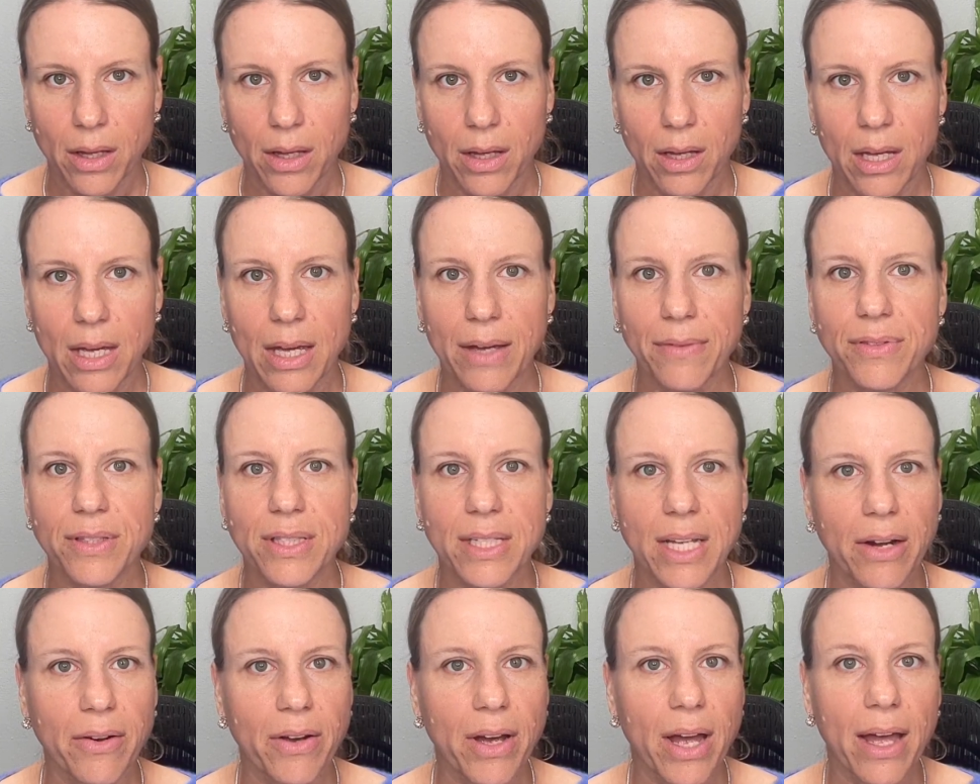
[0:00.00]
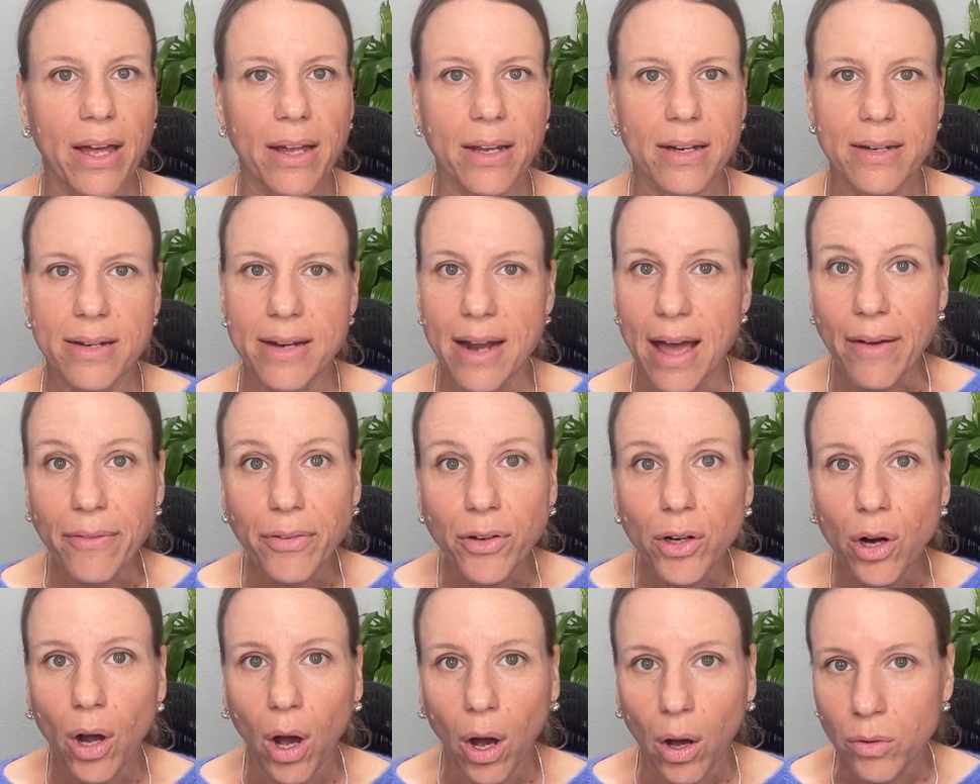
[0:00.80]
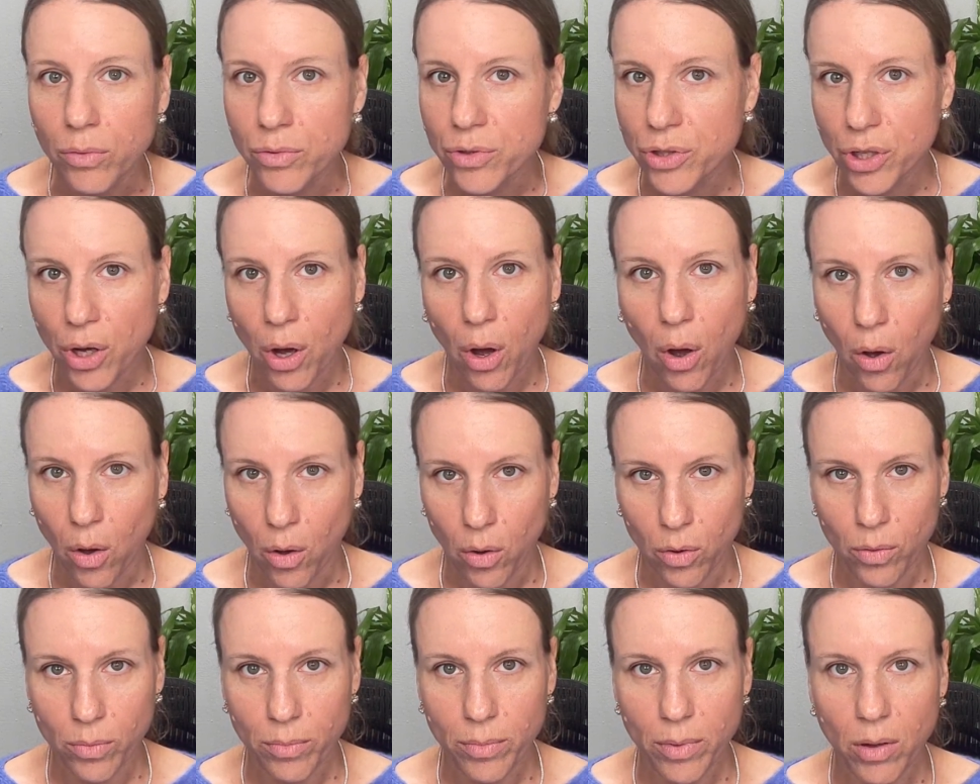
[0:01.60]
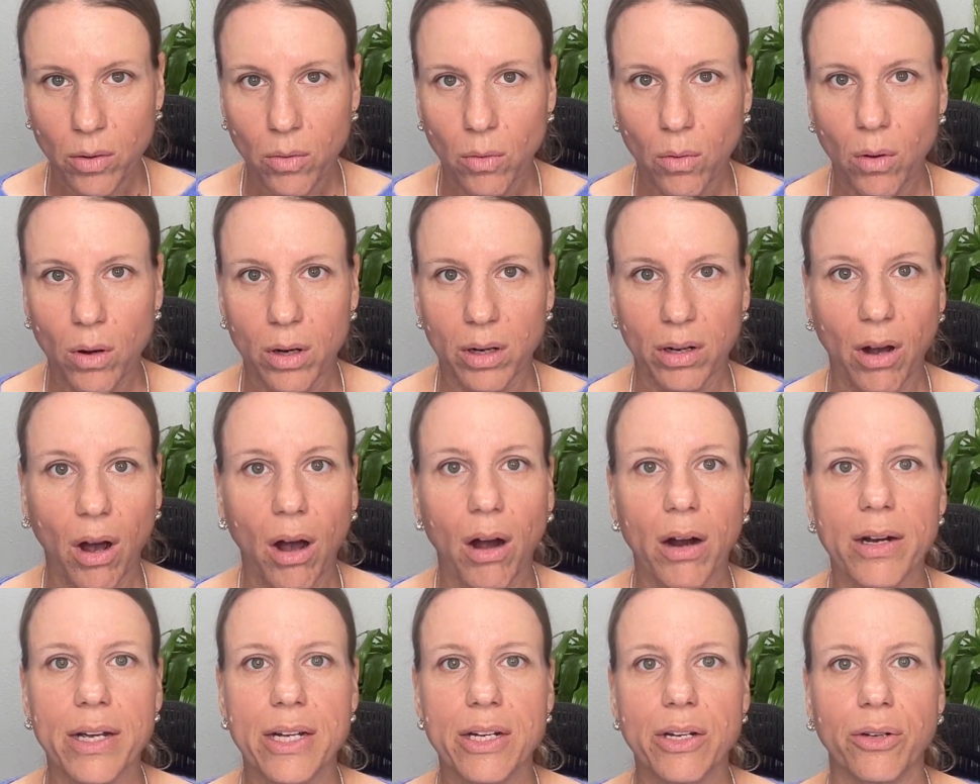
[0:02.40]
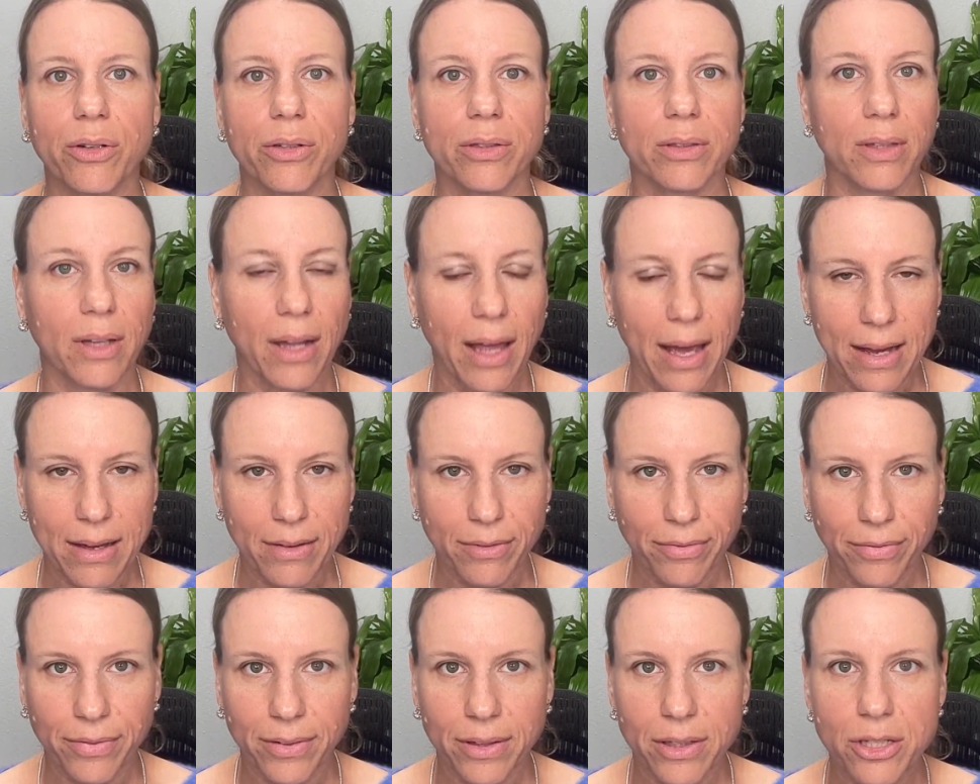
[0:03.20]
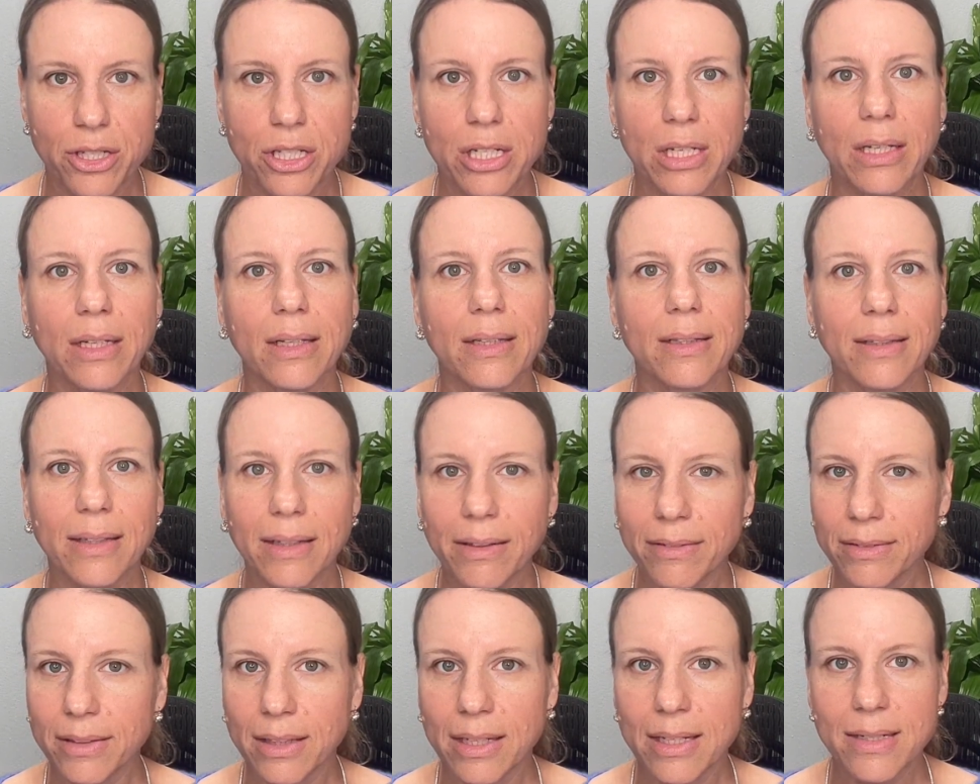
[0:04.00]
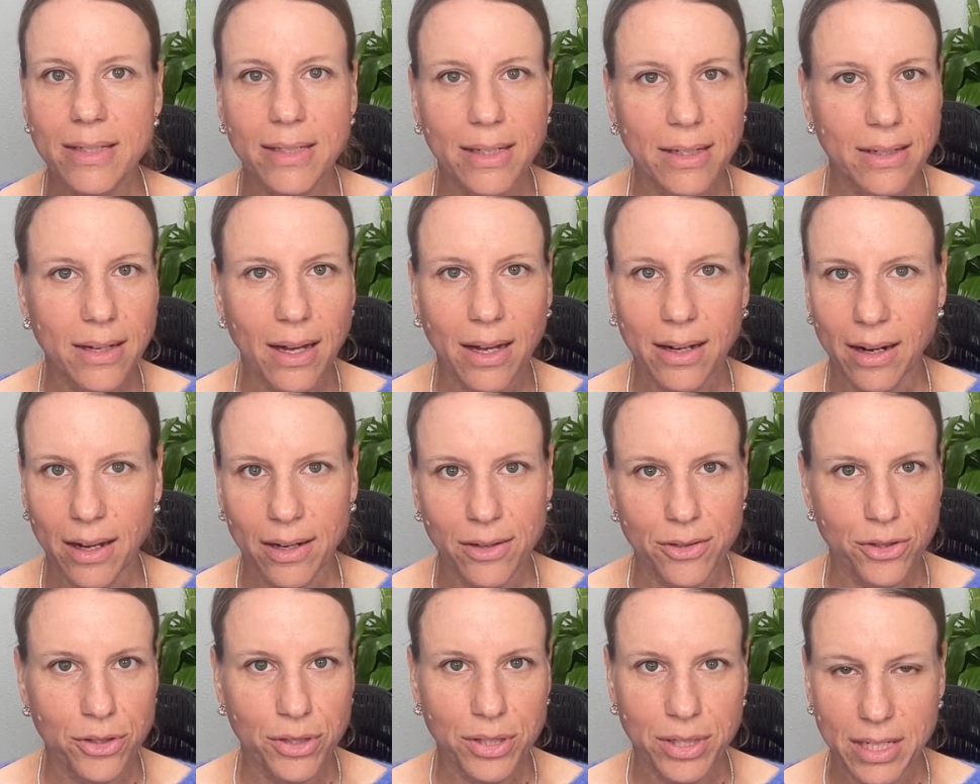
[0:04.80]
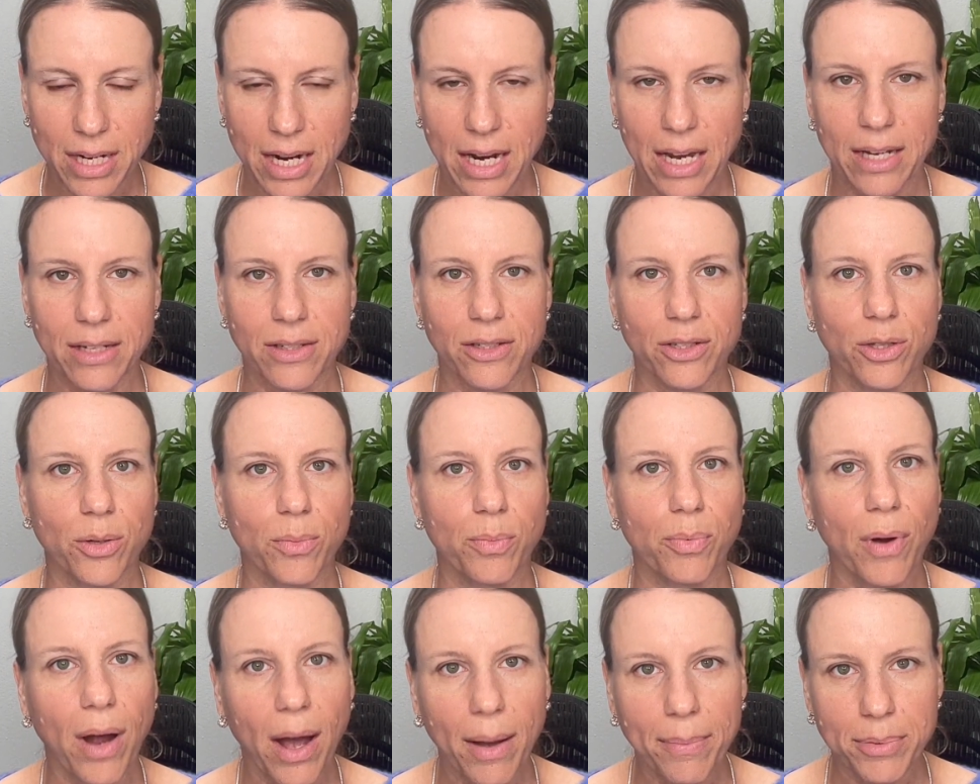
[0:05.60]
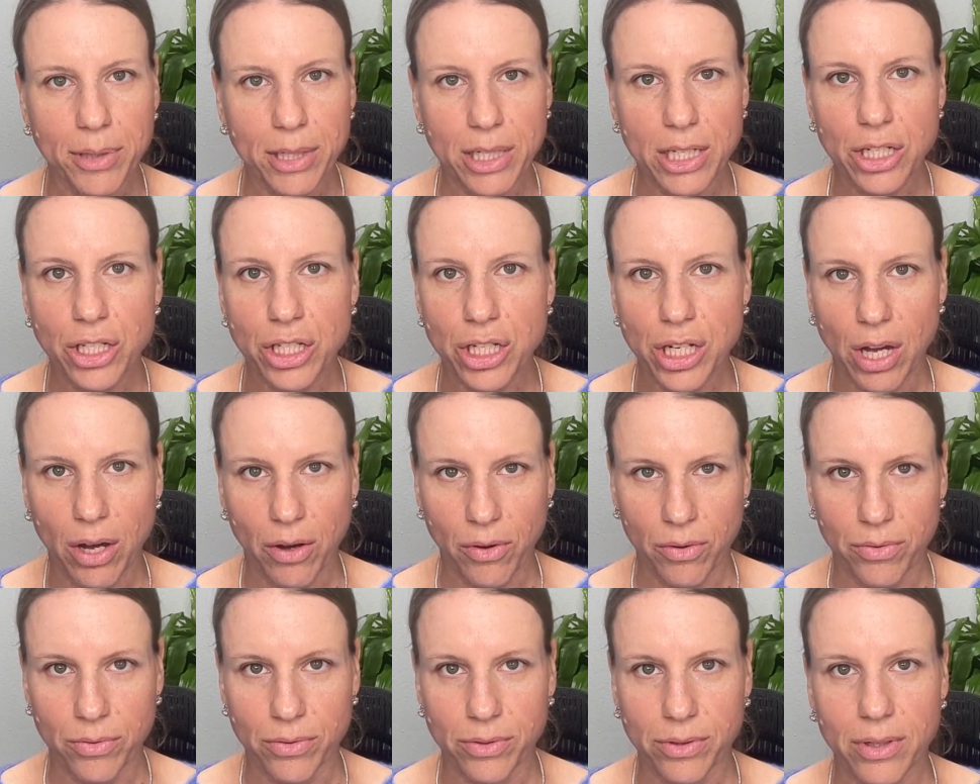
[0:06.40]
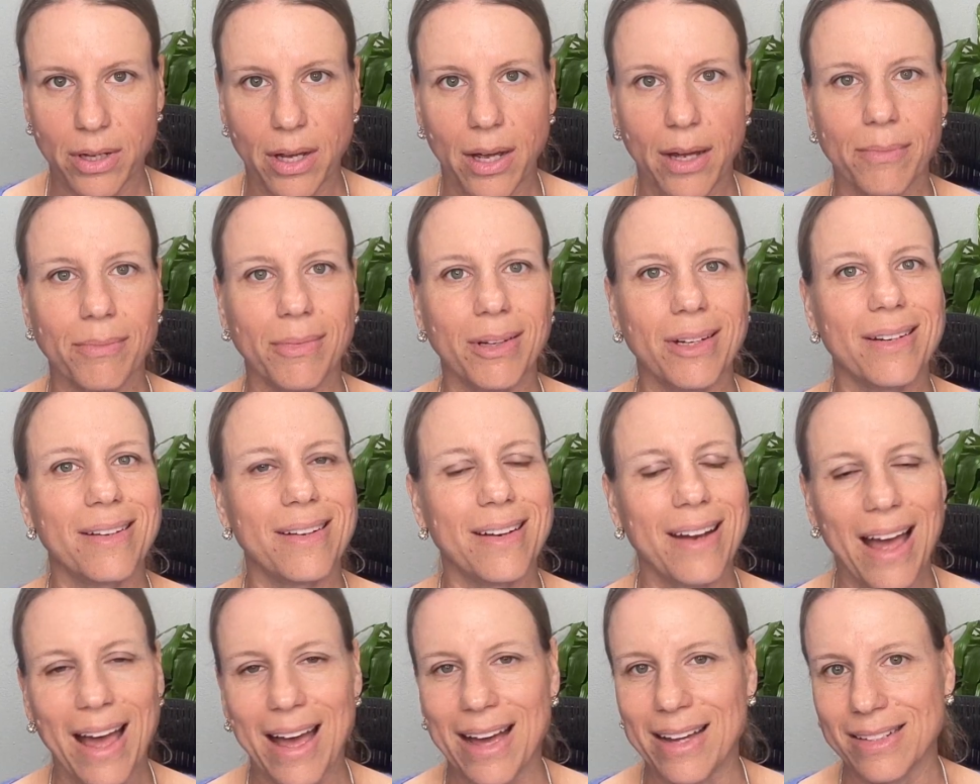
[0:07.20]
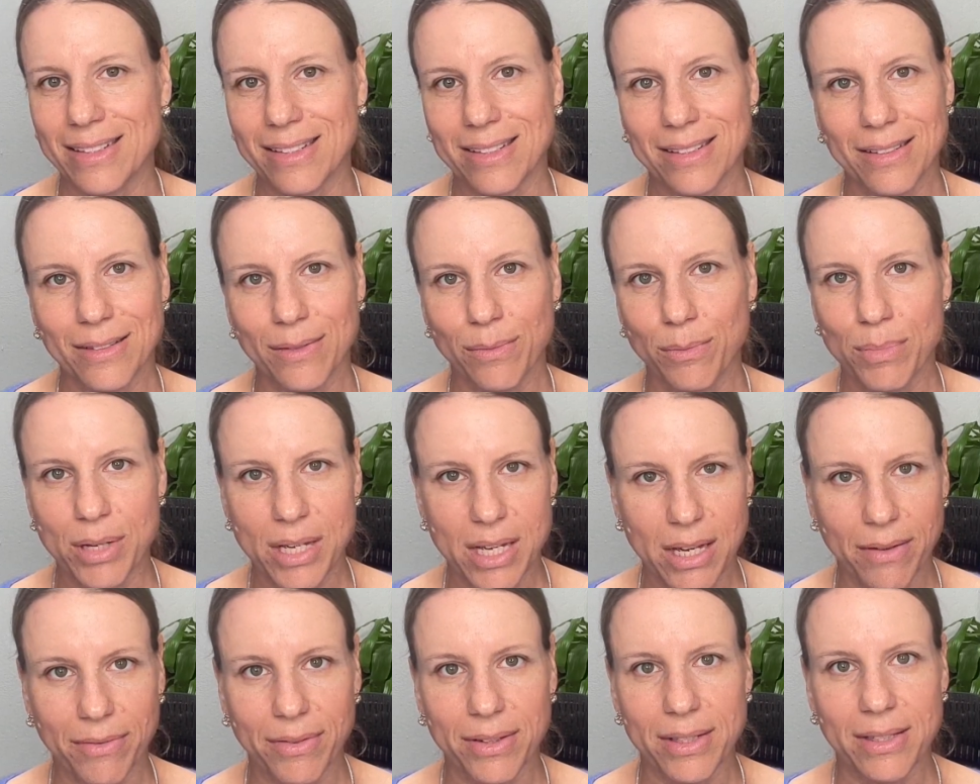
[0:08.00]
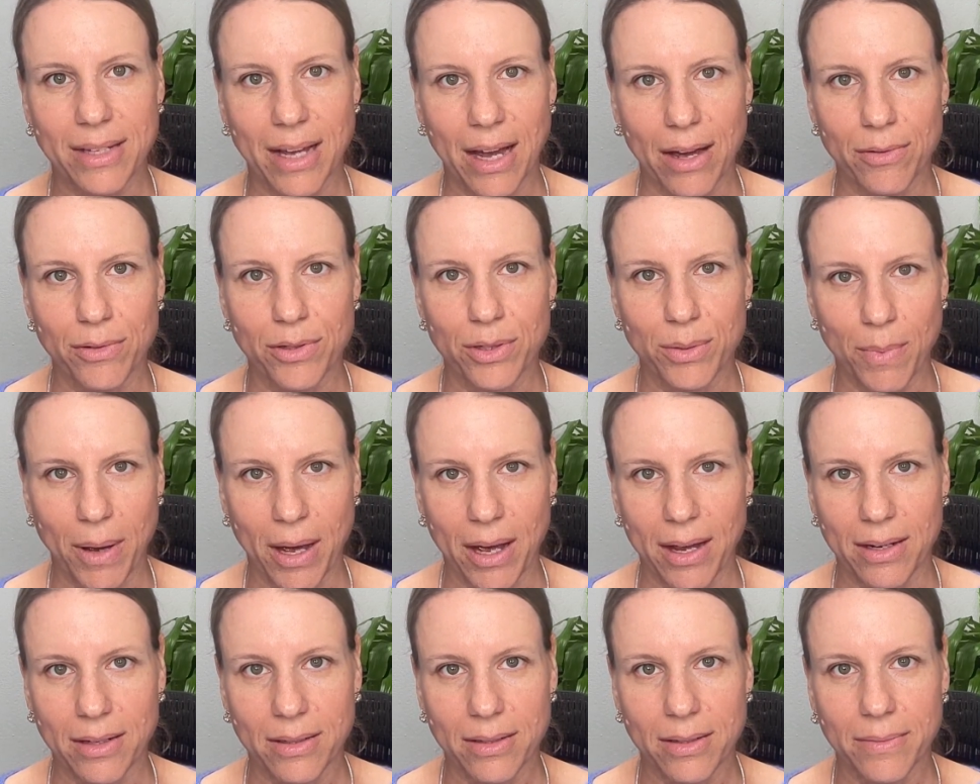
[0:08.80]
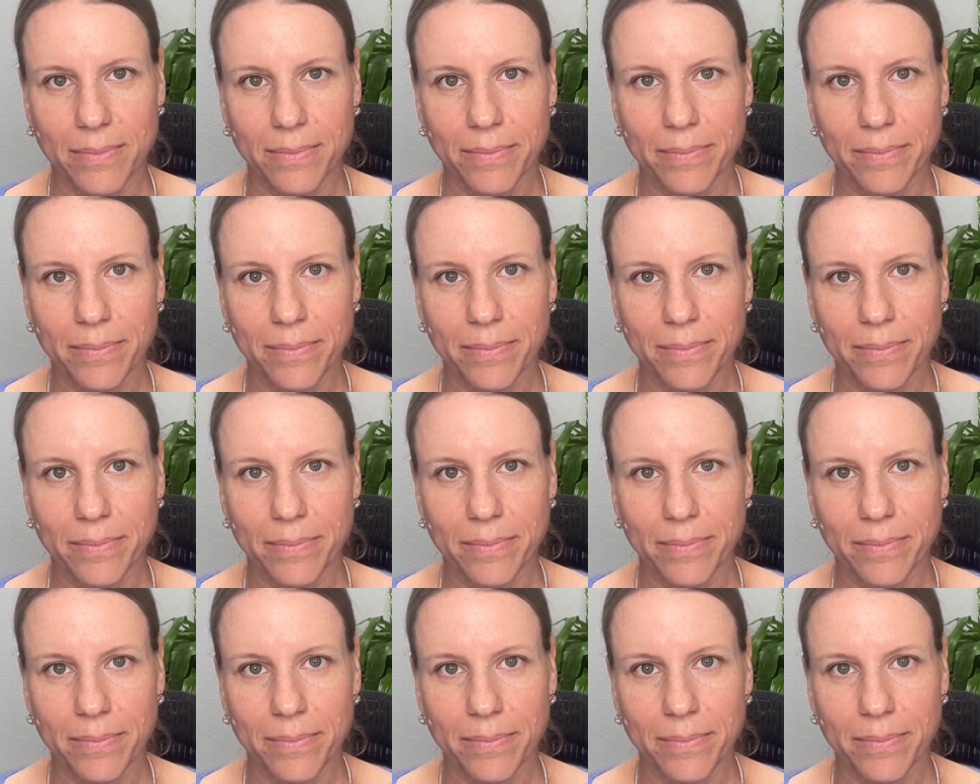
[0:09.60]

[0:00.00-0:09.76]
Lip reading: If Sarah never owned a home or car in her life, she clearly did not understand the property she owned and would not be of a sound mind.